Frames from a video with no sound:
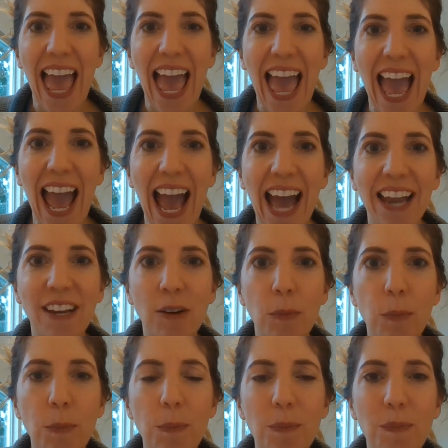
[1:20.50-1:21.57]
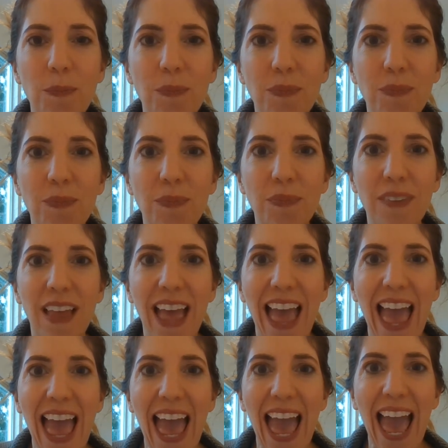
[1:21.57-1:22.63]
atom,
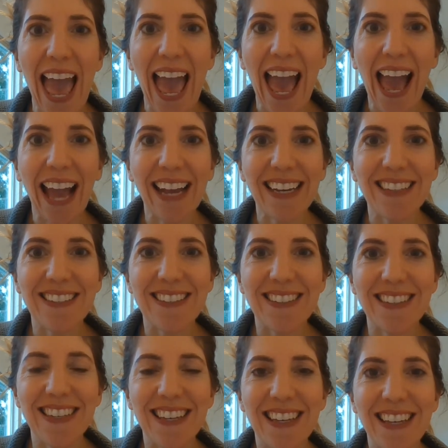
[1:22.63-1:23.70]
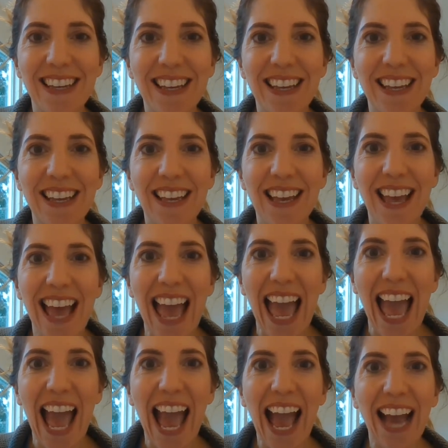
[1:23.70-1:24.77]
axe,
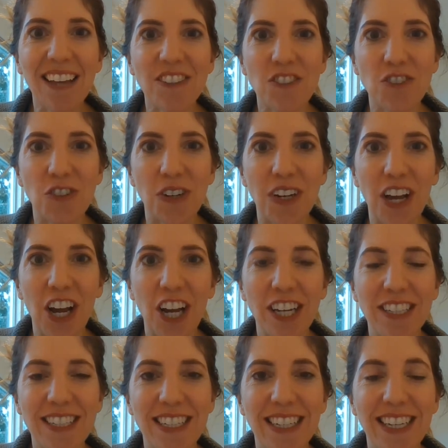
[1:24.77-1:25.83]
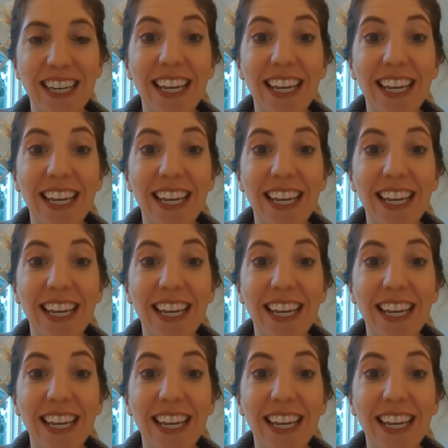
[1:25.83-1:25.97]
astronaut.